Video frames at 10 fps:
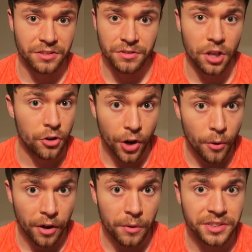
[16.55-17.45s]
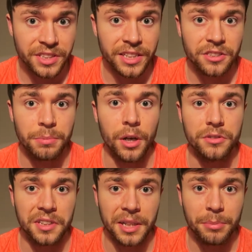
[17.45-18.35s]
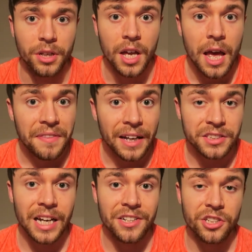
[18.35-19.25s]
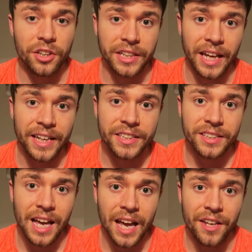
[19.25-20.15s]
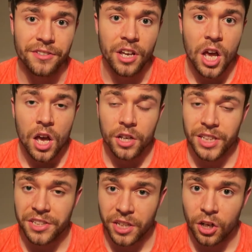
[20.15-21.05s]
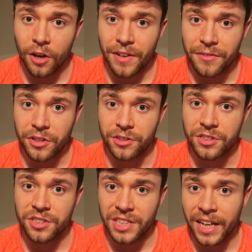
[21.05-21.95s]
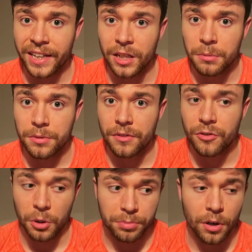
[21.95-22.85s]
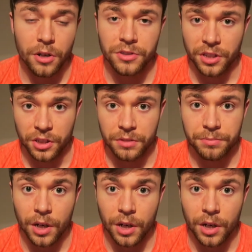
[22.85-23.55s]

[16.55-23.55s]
It's a no-no, isn't it, supposedly, but that's actually not the case, and there's actually a lot of evidence stacking up for the pros and